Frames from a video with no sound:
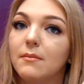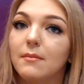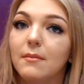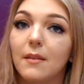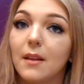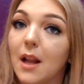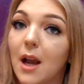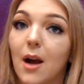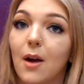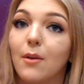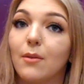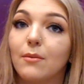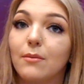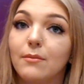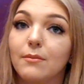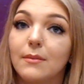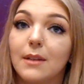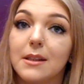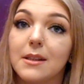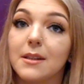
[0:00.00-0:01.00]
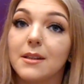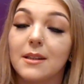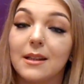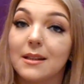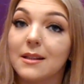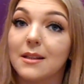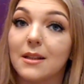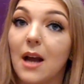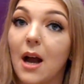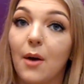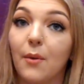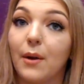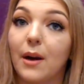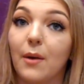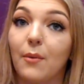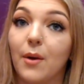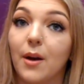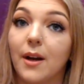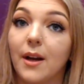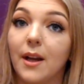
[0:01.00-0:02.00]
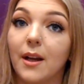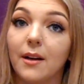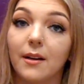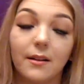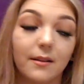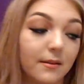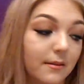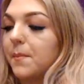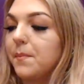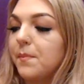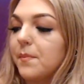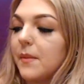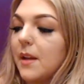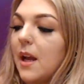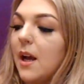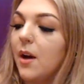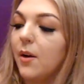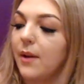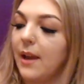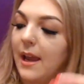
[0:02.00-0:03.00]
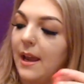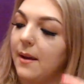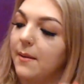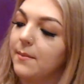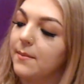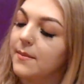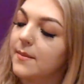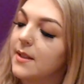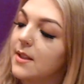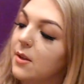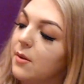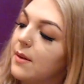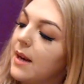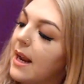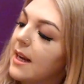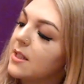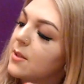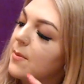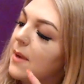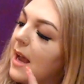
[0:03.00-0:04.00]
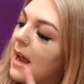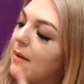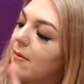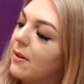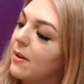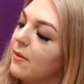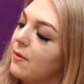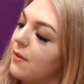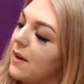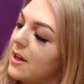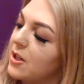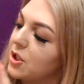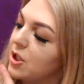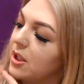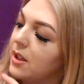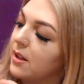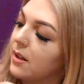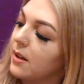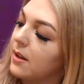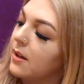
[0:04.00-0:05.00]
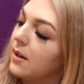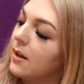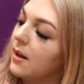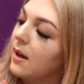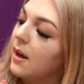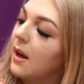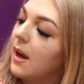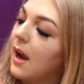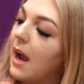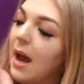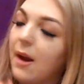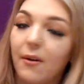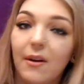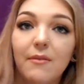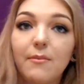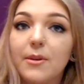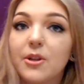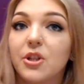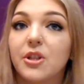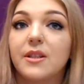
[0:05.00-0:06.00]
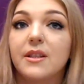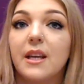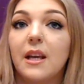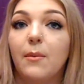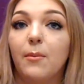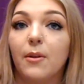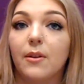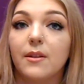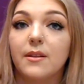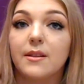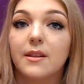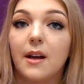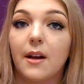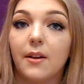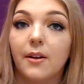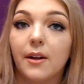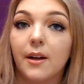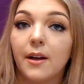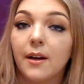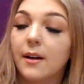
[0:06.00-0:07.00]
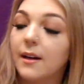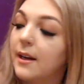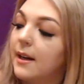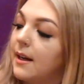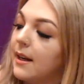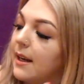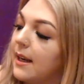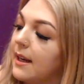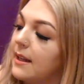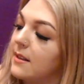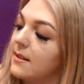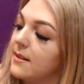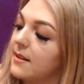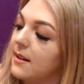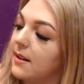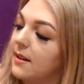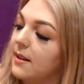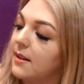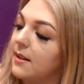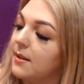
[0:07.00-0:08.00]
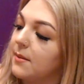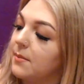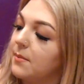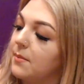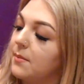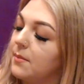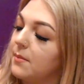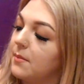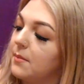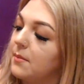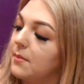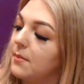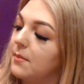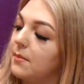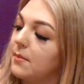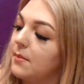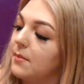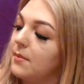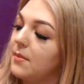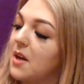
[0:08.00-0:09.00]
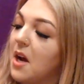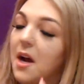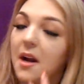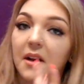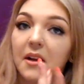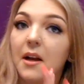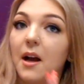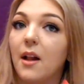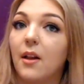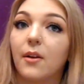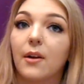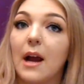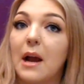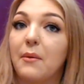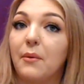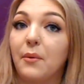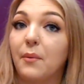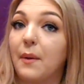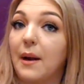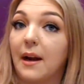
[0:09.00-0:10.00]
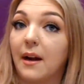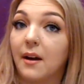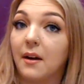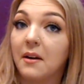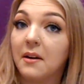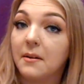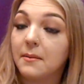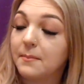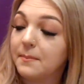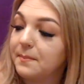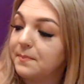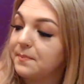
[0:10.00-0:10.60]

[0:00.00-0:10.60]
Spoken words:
No, that's not what I wanted. Okay, so next we have Confession. I don't have much to say about this color. It's not a color I would wear.